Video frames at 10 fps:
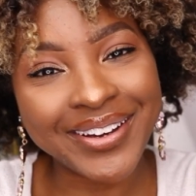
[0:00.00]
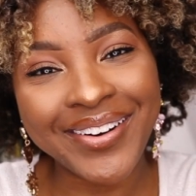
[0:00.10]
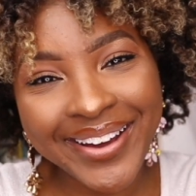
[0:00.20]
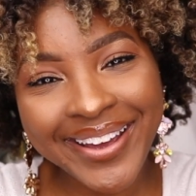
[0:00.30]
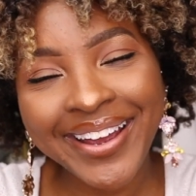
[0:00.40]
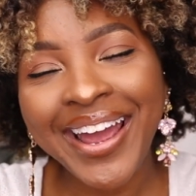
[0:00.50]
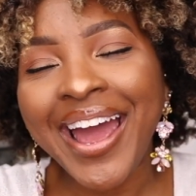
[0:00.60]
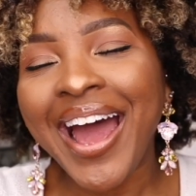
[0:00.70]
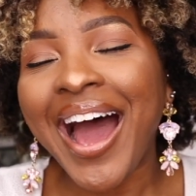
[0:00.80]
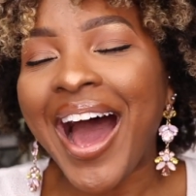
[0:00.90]
Okay,
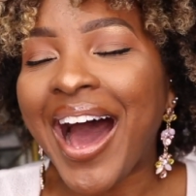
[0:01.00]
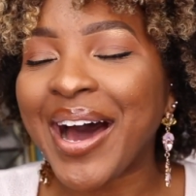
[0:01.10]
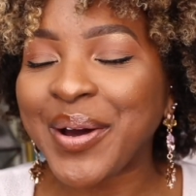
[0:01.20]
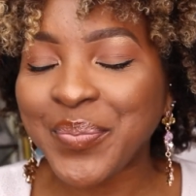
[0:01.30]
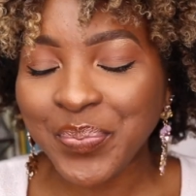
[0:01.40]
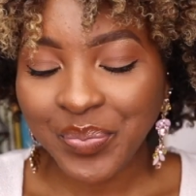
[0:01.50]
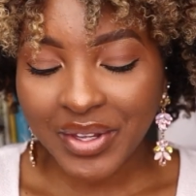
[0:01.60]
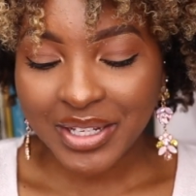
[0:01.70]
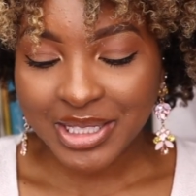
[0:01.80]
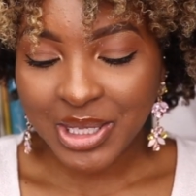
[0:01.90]
um
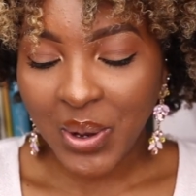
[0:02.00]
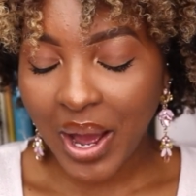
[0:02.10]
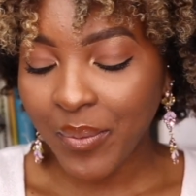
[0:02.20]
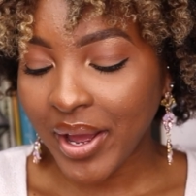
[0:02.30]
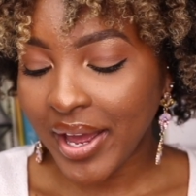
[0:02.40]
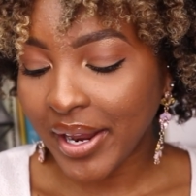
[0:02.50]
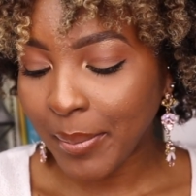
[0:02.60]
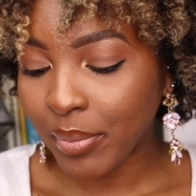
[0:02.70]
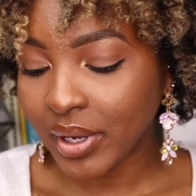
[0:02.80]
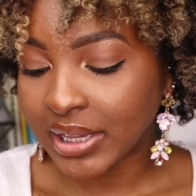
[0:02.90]
so I went ahead
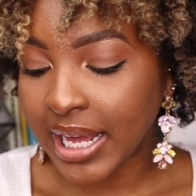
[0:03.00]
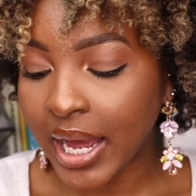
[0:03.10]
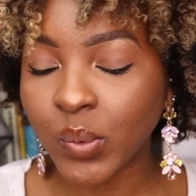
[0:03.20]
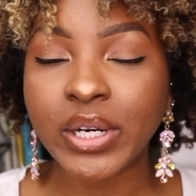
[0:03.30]
and bought that.